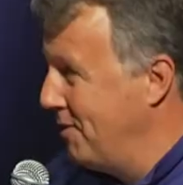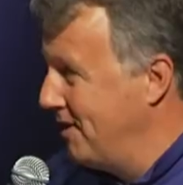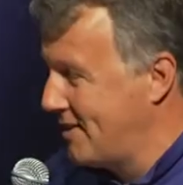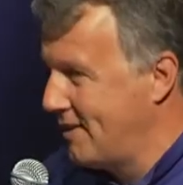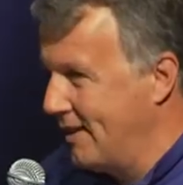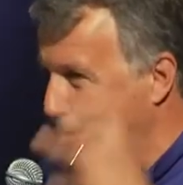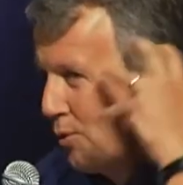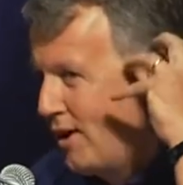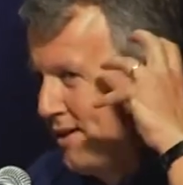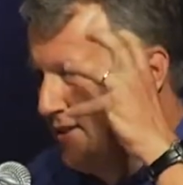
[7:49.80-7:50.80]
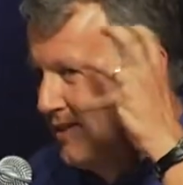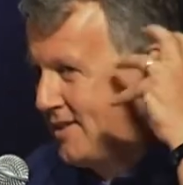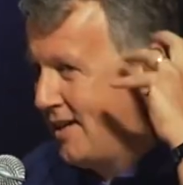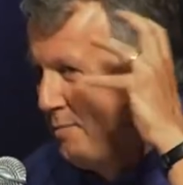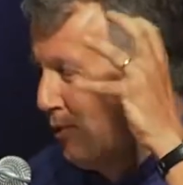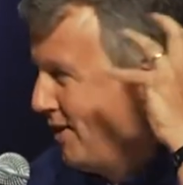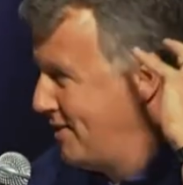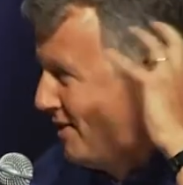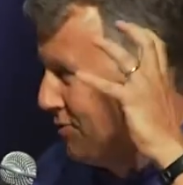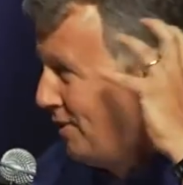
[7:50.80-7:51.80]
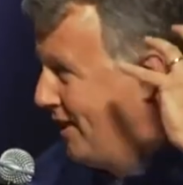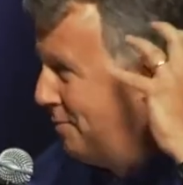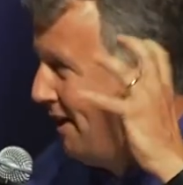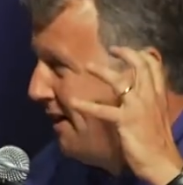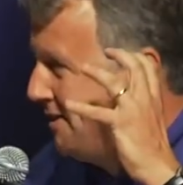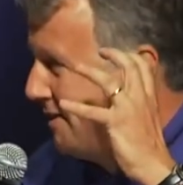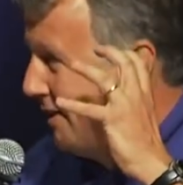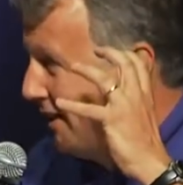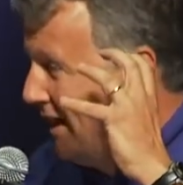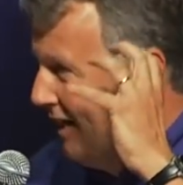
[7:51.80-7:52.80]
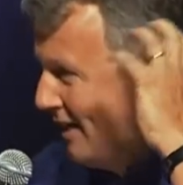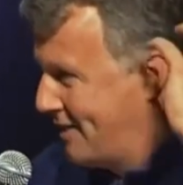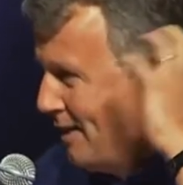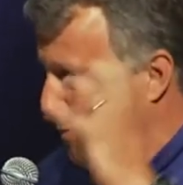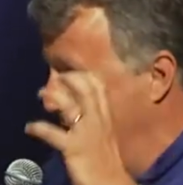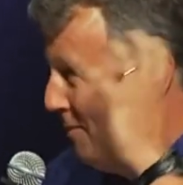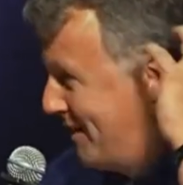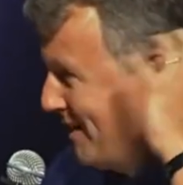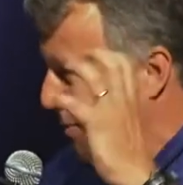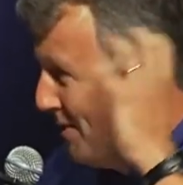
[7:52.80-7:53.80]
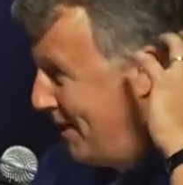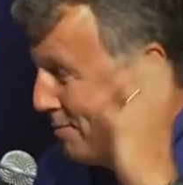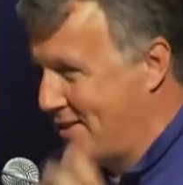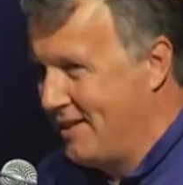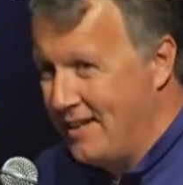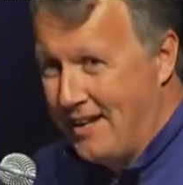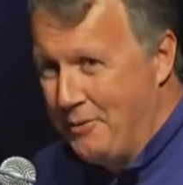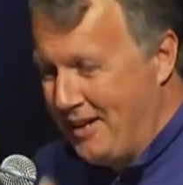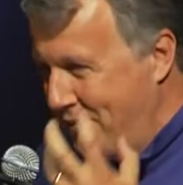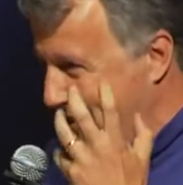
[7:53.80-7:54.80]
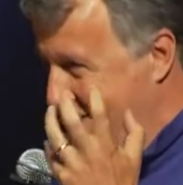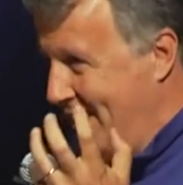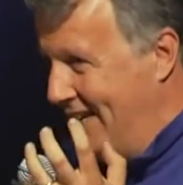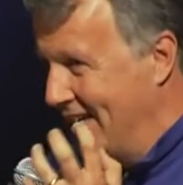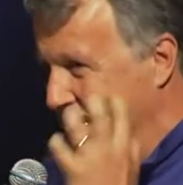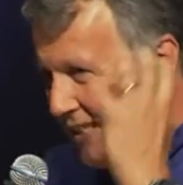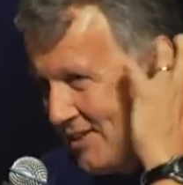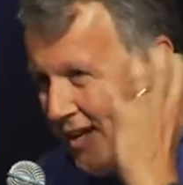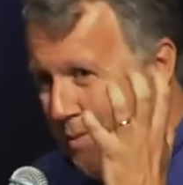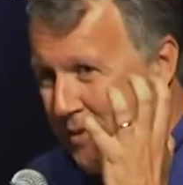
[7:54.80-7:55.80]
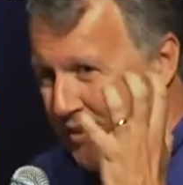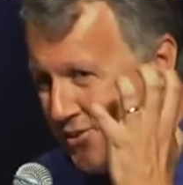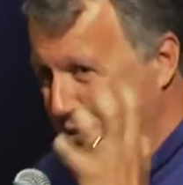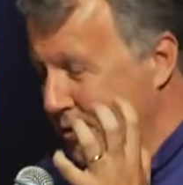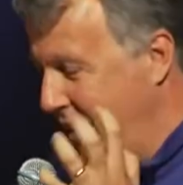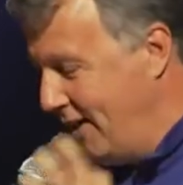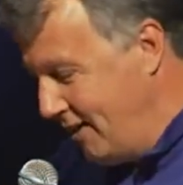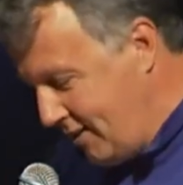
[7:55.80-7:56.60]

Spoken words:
be this this side process running in my head saying, accepting him, and I would have to say, stop it, it's too late.